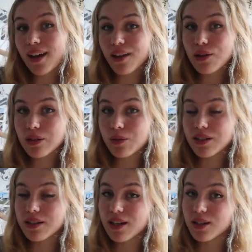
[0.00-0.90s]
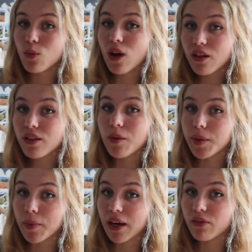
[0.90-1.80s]
And I also want to say it's worth
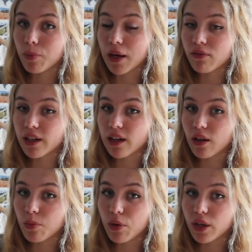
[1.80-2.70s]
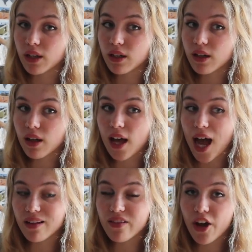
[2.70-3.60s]
coming back from that really low point.
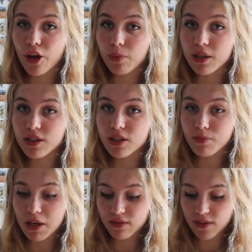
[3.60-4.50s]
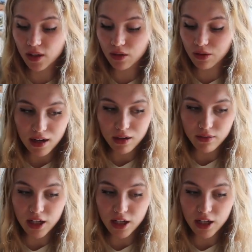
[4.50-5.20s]
However hopeless you might feel, however